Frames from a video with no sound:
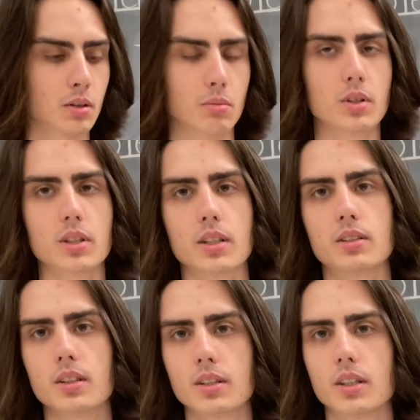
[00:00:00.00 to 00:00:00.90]
but I
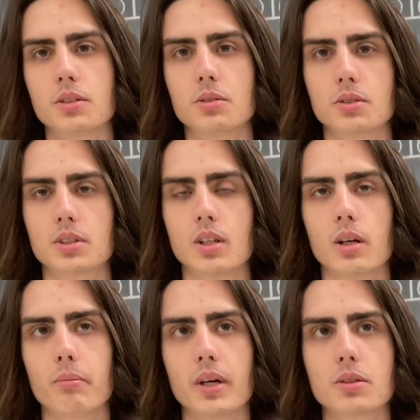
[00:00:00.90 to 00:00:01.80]
think that there's still a
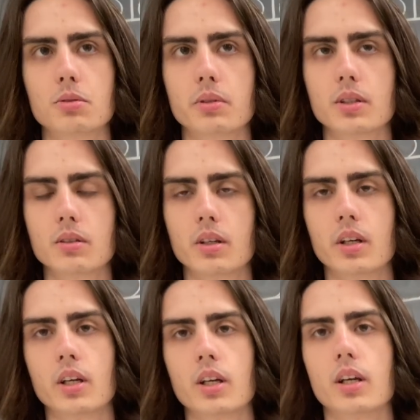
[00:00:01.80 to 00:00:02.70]
math to it,
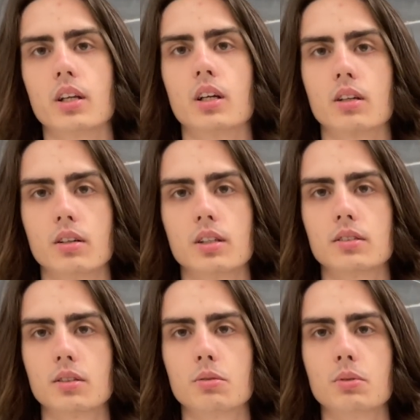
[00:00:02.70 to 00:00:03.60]
and I connect
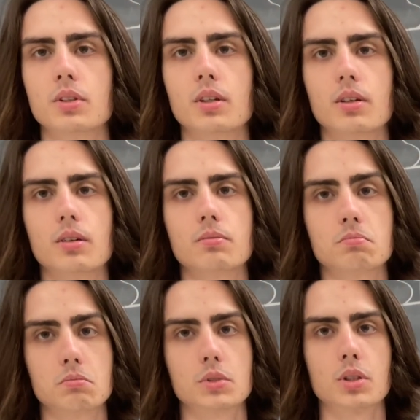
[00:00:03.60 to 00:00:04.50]
it with the
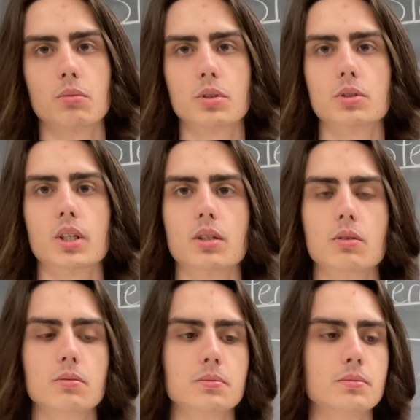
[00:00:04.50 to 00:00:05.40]
Sternberg triangle,
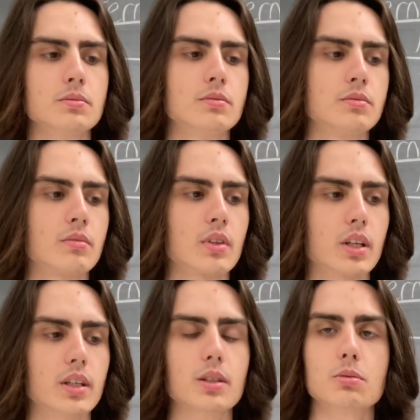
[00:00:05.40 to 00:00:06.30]

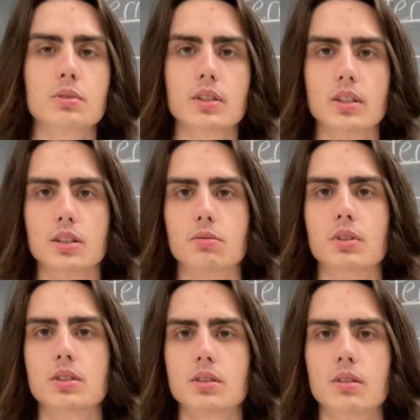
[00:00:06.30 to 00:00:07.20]
and I do think that
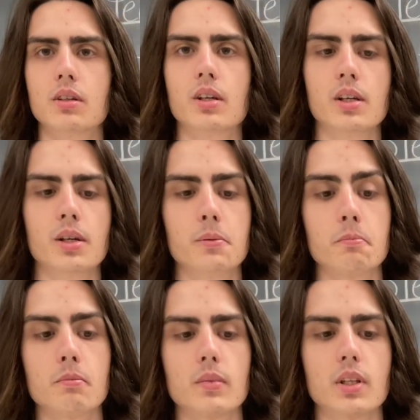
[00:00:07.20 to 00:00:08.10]
fits,
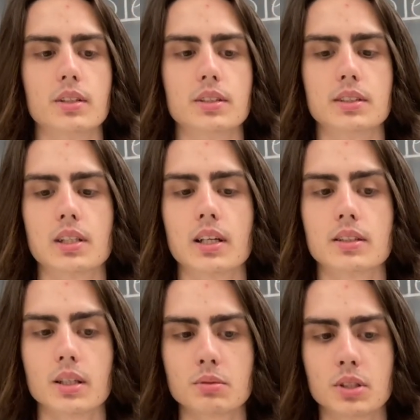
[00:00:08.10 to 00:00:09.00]
and it's like
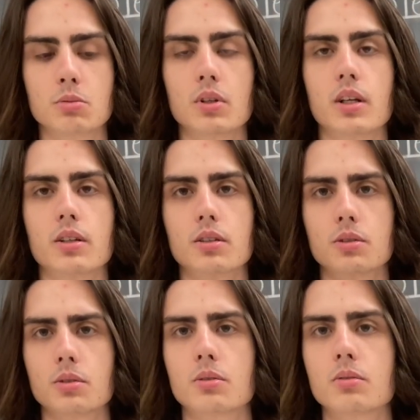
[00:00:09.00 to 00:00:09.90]
types that will
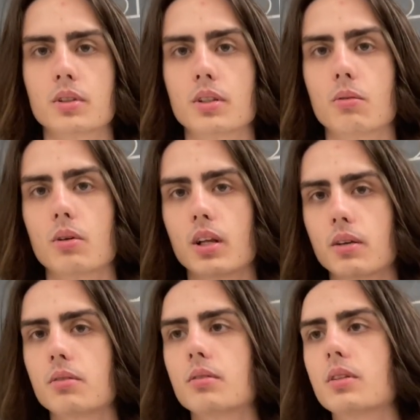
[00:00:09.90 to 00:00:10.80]
encounter in our life
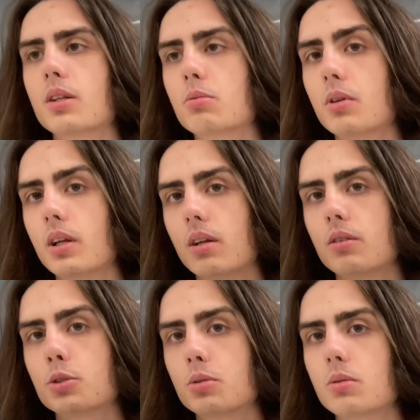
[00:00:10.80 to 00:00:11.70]
that will
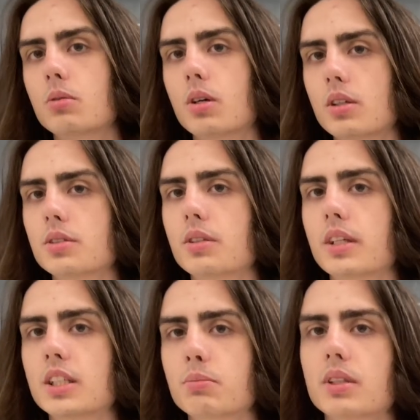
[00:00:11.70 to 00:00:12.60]
show us an
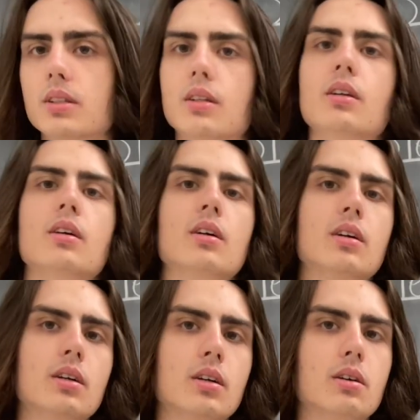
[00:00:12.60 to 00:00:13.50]
aspect
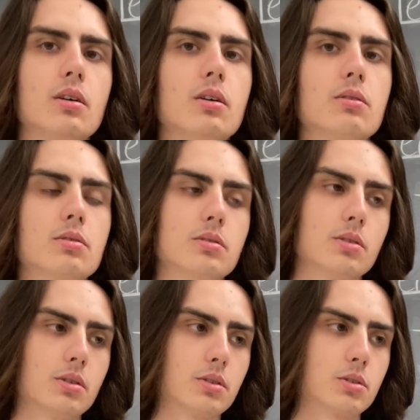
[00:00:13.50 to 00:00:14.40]
of
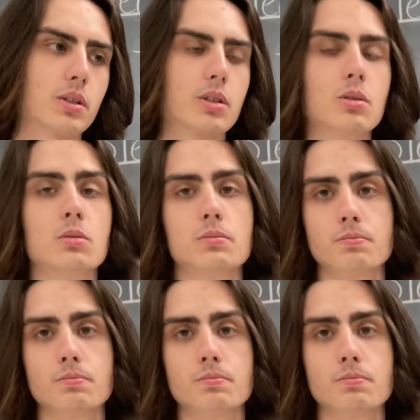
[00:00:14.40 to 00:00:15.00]
the triangle